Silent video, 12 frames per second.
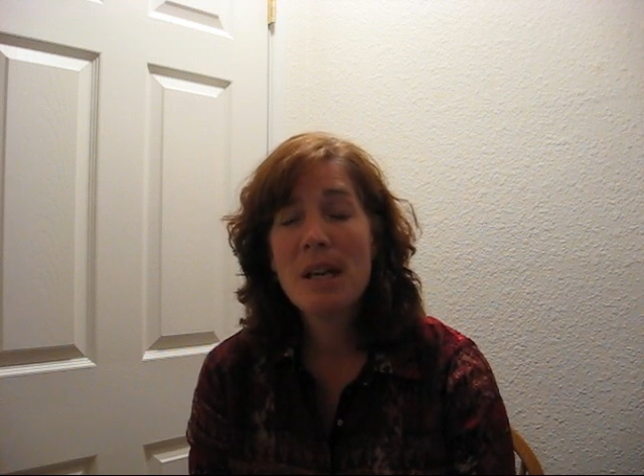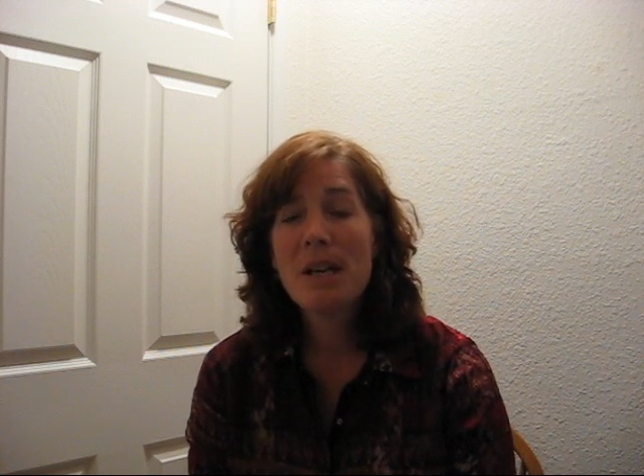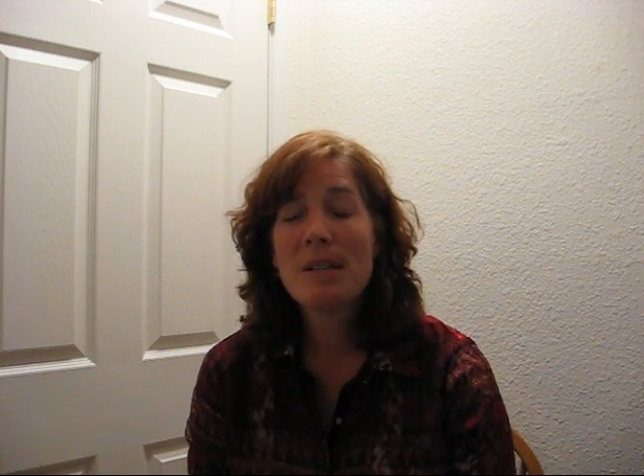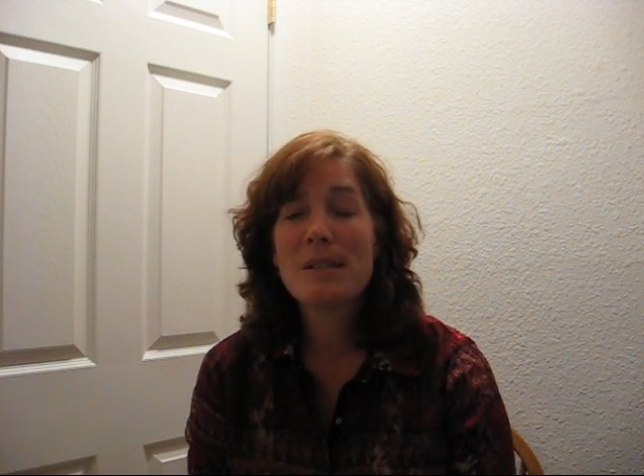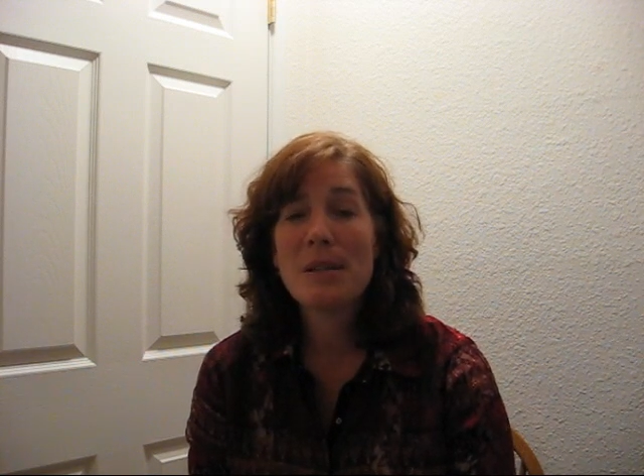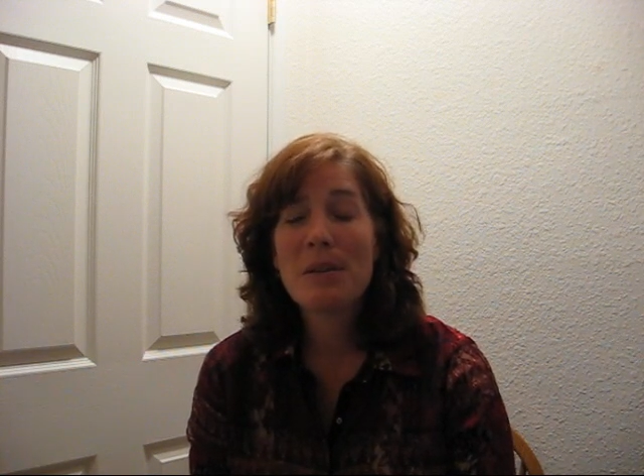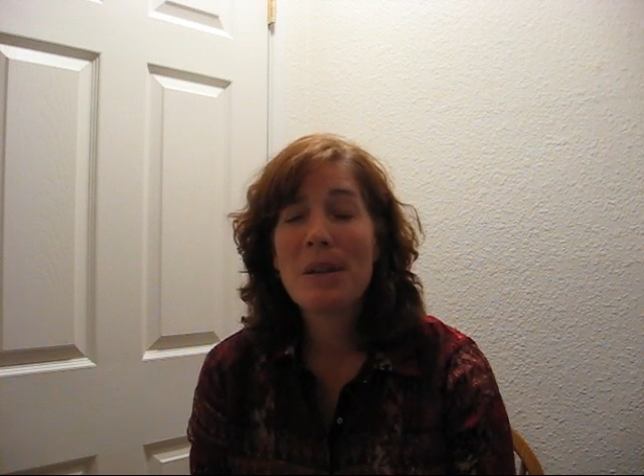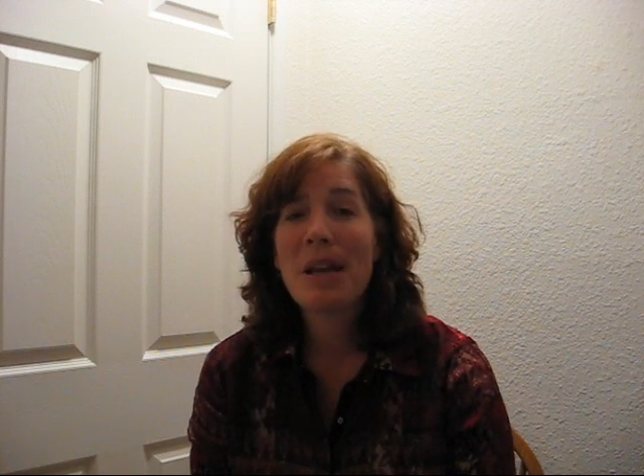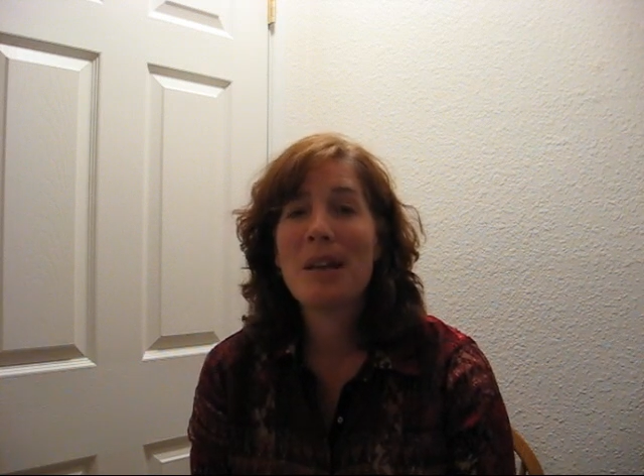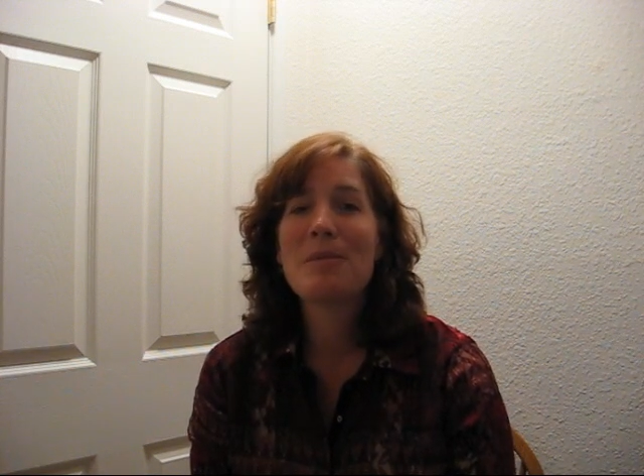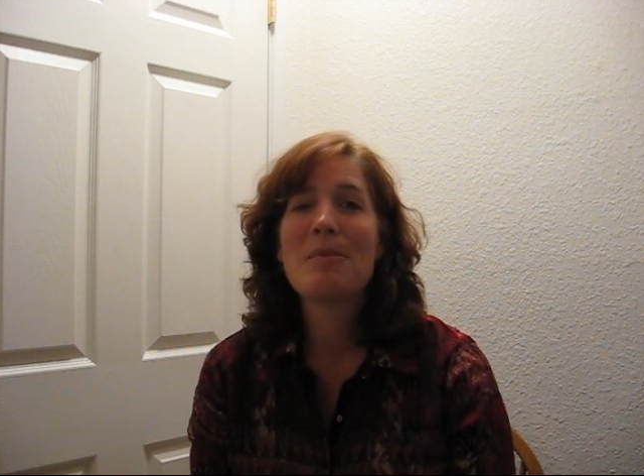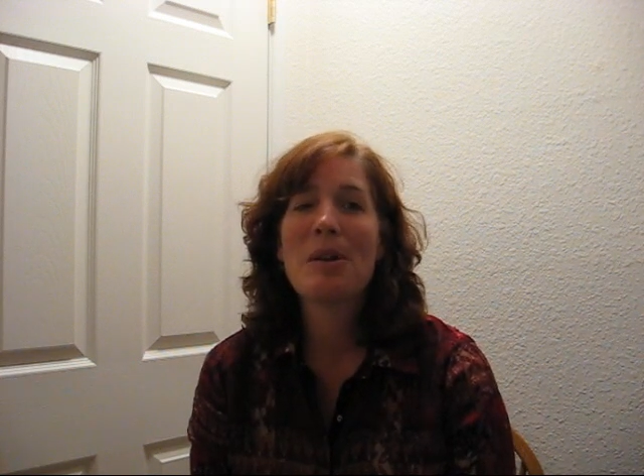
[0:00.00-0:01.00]
So again,
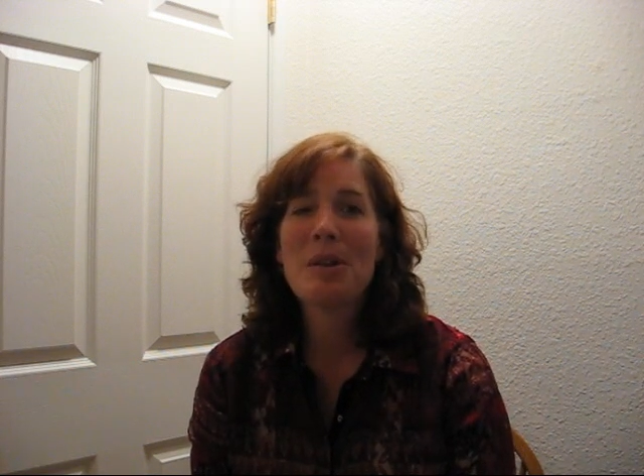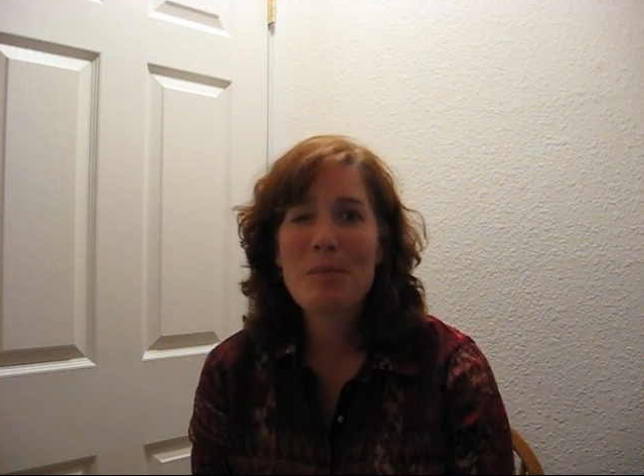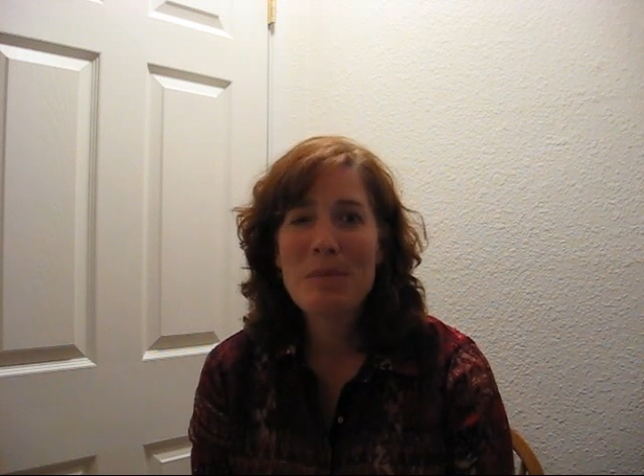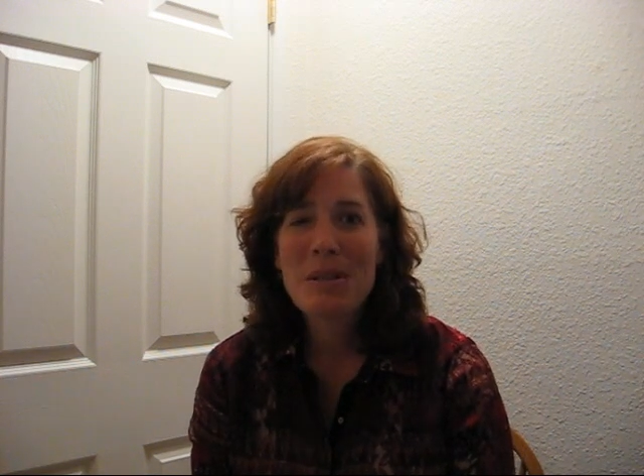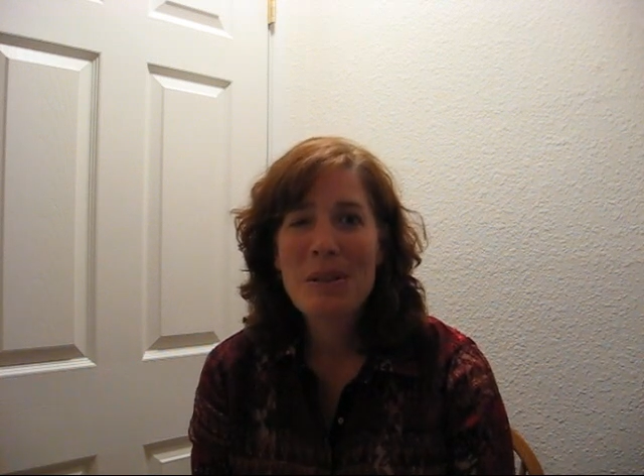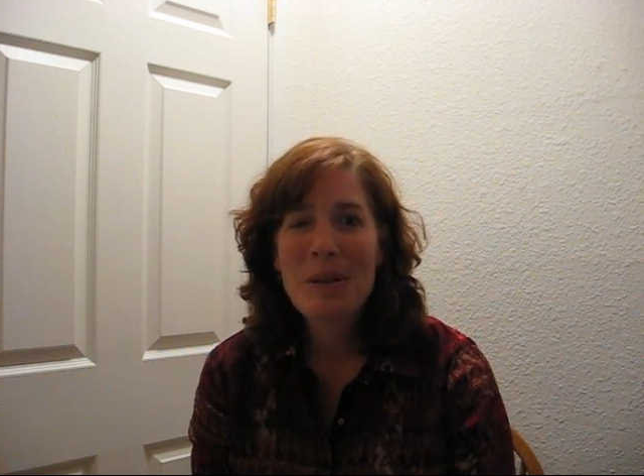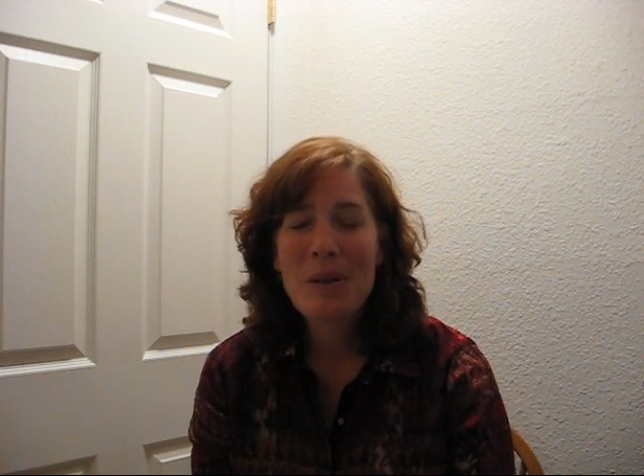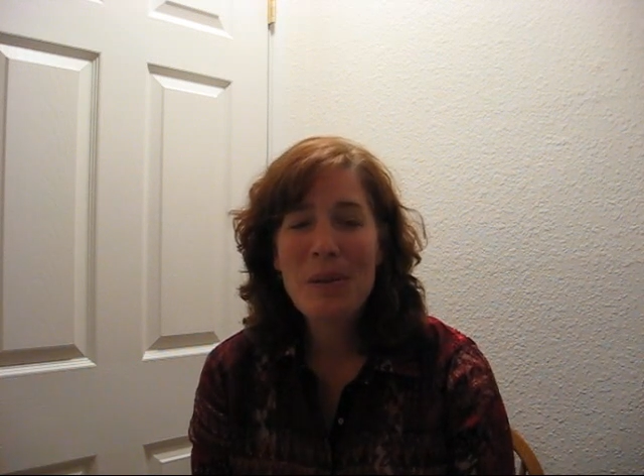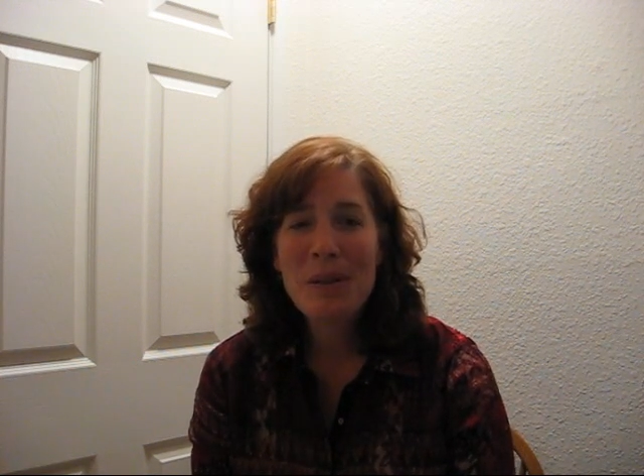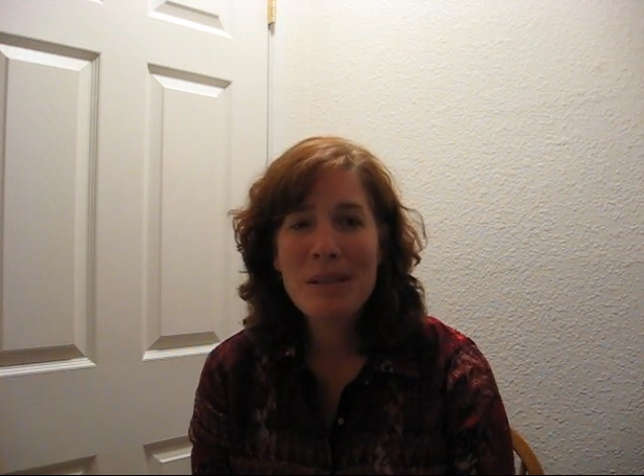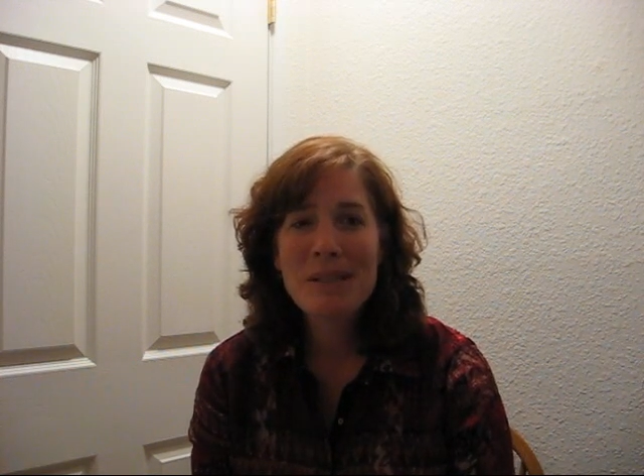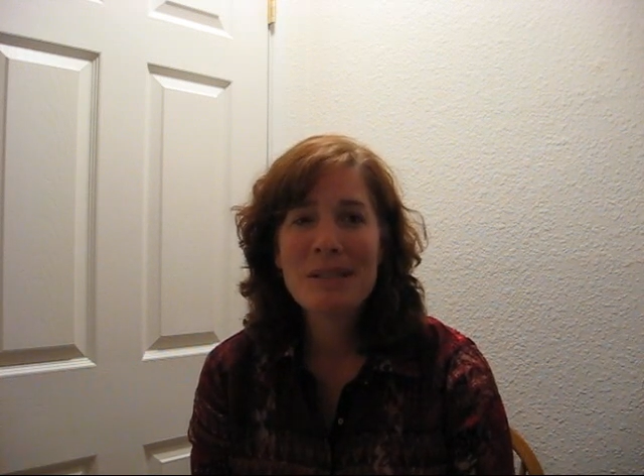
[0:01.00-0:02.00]
welcome to the course,